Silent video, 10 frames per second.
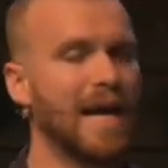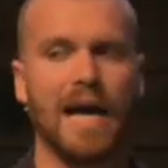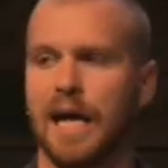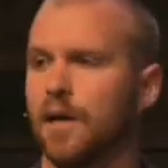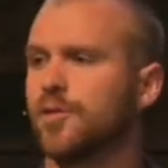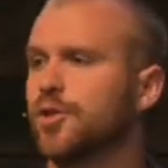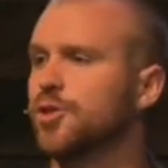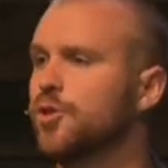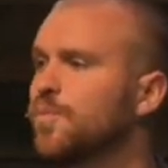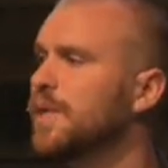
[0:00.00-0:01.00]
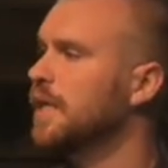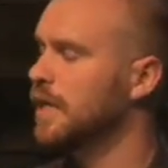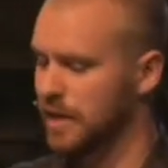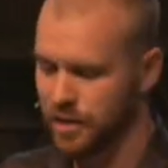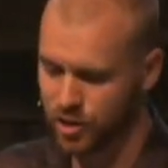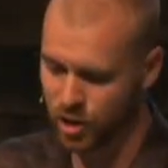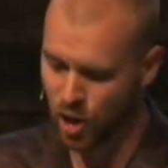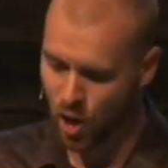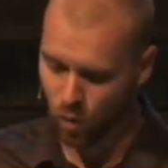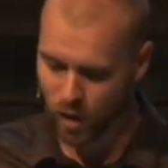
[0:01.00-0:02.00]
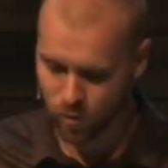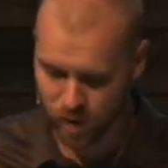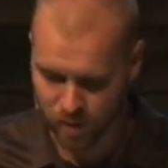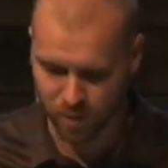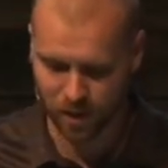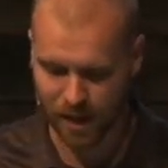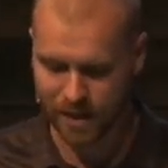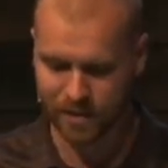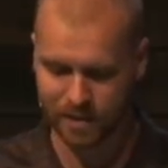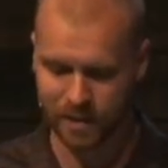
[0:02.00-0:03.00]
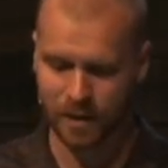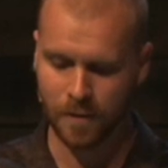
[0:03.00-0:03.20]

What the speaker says: how stupid it is when we place